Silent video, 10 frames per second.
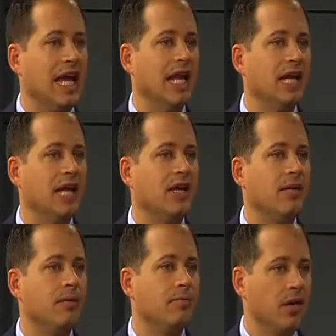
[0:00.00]
that
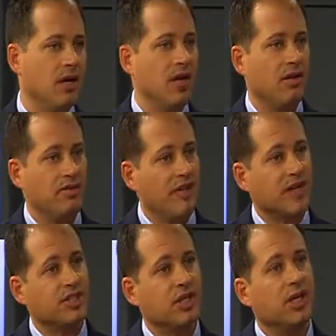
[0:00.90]
periodontal
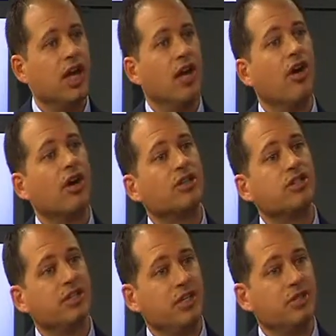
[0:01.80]
infection and heart
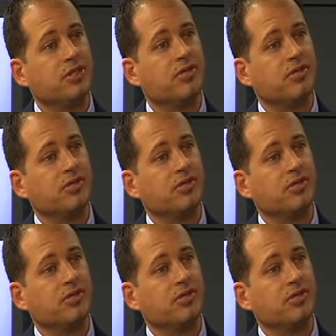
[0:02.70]
disease